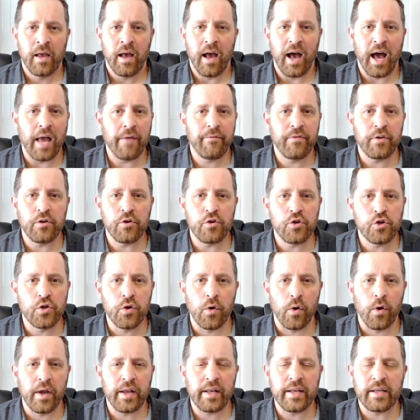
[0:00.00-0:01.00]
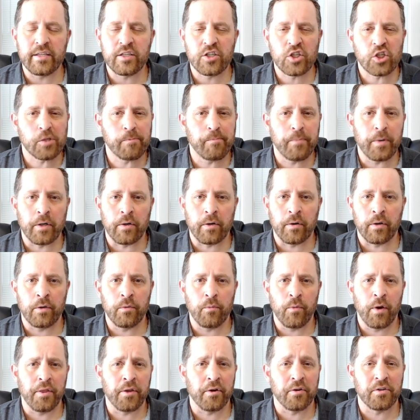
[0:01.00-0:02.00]
I've enjoyed His Spirit,
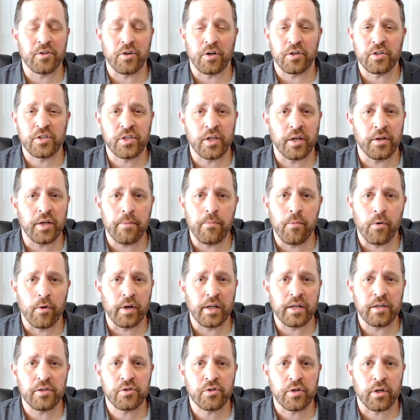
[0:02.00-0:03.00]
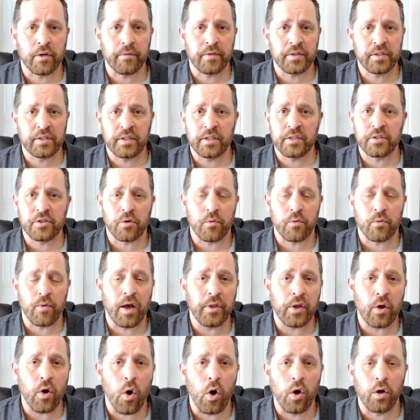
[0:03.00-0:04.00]
whether it's our Sunday morning services around
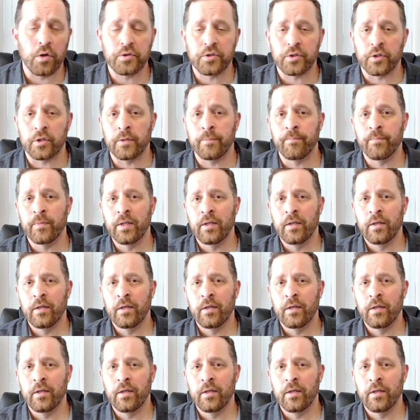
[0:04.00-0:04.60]
the altar,